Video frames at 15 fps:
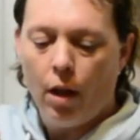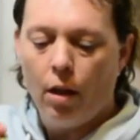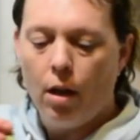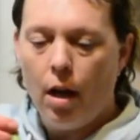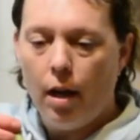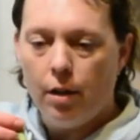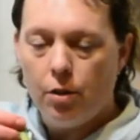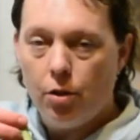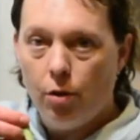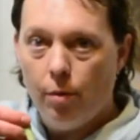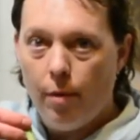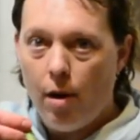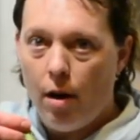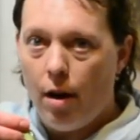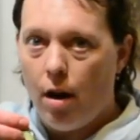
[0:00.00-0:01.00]
I got
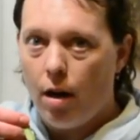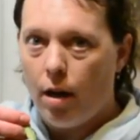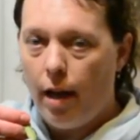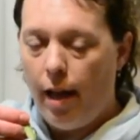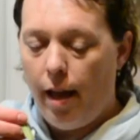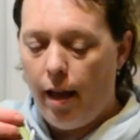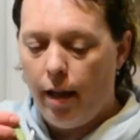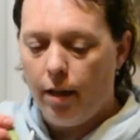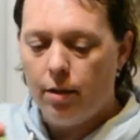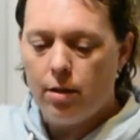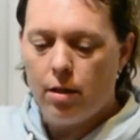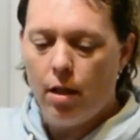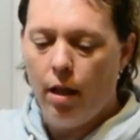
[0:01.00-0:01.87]
2 Monarch eggs,